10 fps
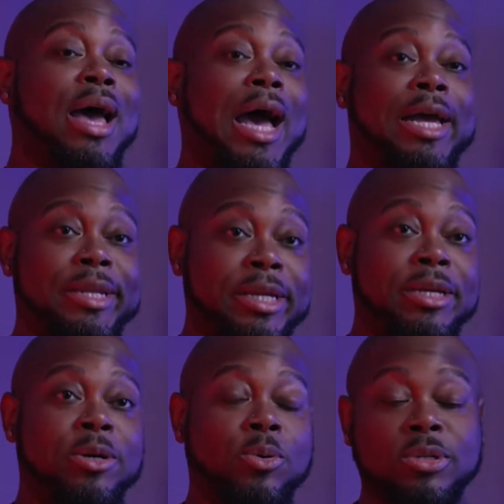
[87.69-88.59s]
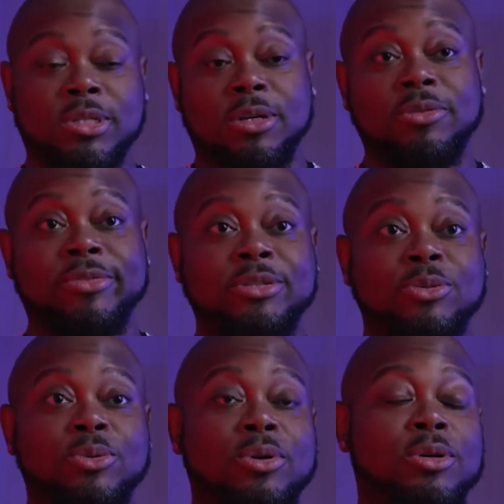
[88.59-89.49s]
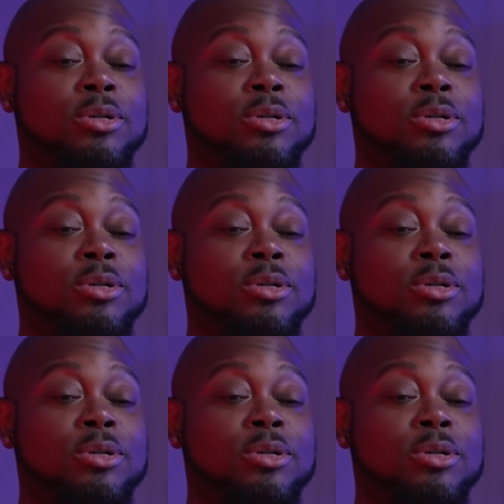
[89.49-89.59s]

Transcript: idea or service or